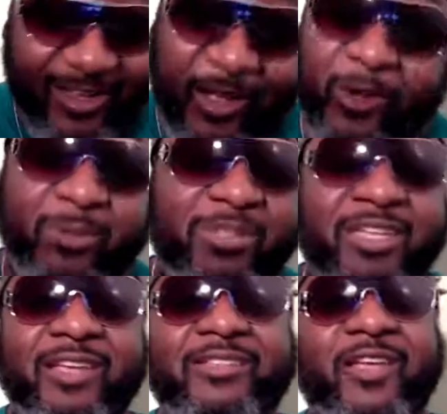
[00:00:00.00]
Yo, let me
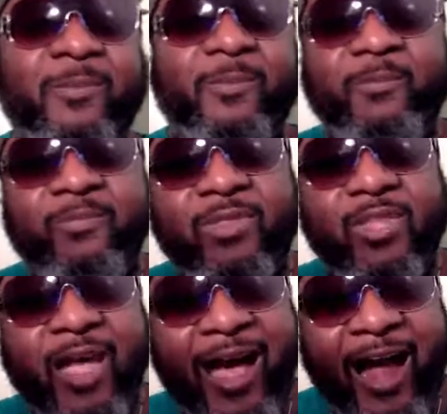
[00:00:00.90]
tell you something.
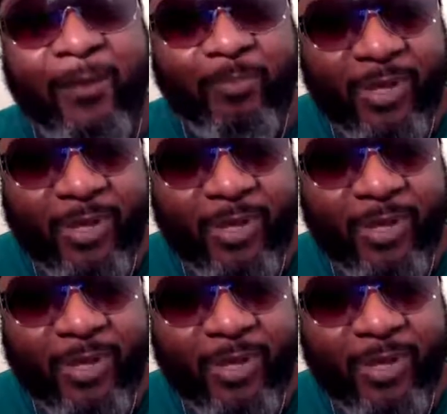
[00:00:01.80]
Our